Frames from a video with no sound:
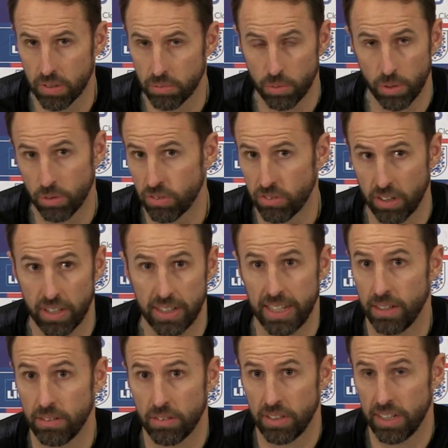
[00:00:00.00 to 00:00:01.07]
well,
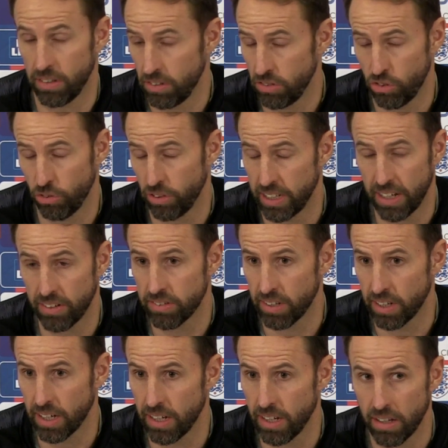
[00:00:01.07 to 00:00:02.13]
certainly during
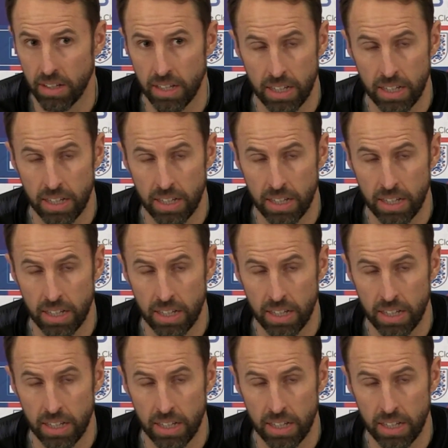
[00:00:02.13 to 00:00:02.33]
yesterday.